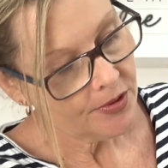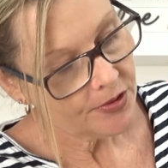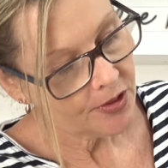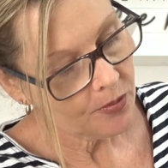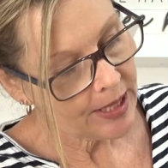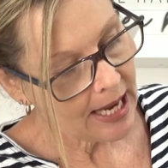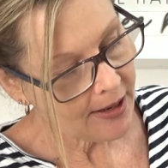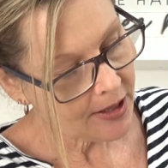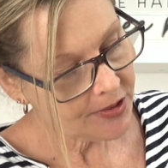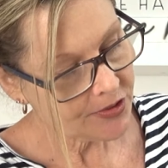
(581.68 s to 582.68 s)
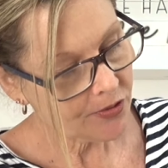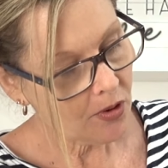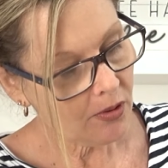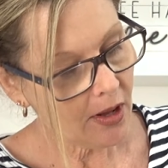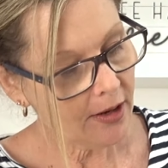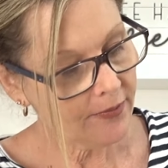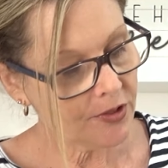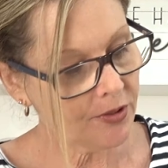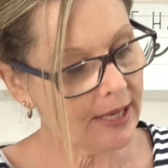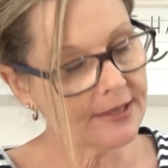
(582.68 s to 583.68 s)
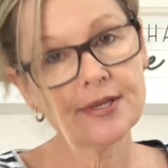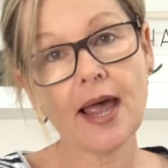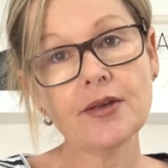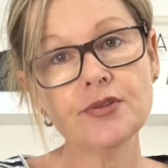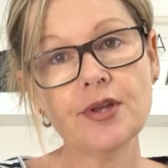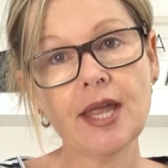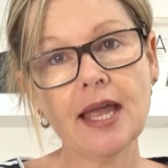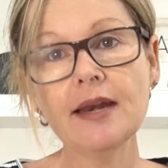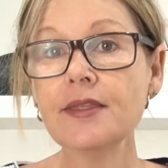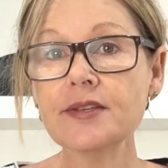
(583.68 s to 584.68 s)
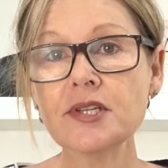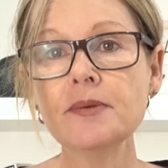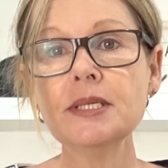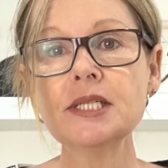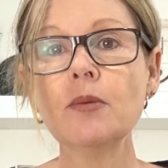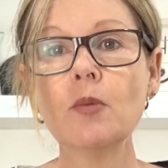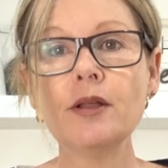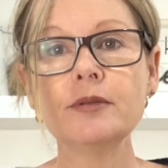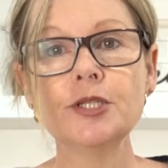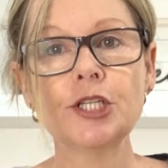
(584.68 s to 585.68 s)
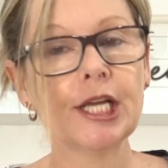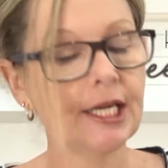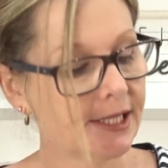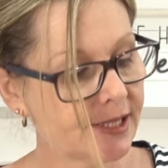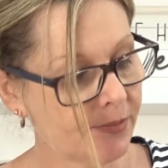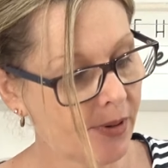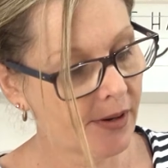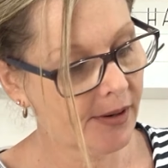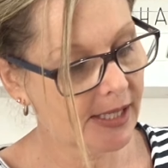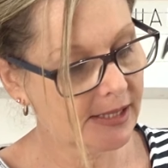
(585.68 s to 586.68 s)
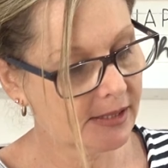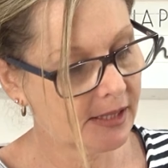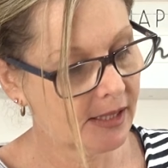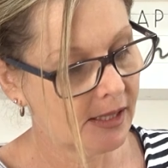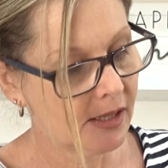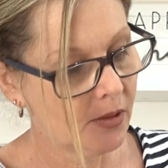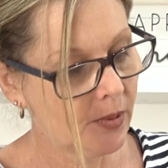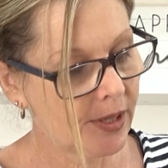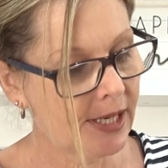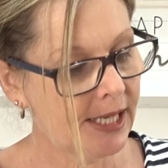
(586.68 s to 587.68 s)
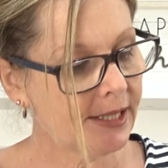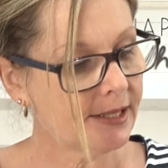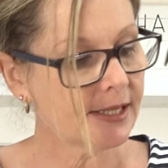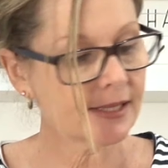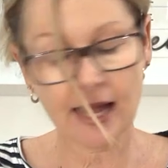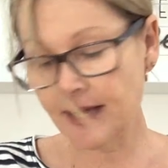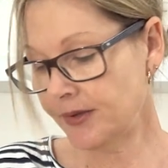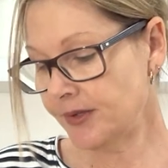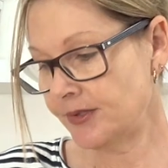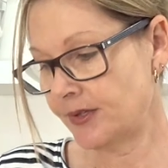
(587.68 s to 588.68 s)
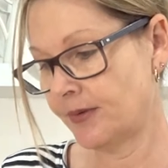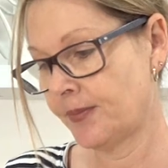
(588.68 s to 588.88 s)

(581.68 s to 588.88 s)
So we are going to scroll over to our scales again, and this can be done while the machine is in progress. We're going to hit the scales.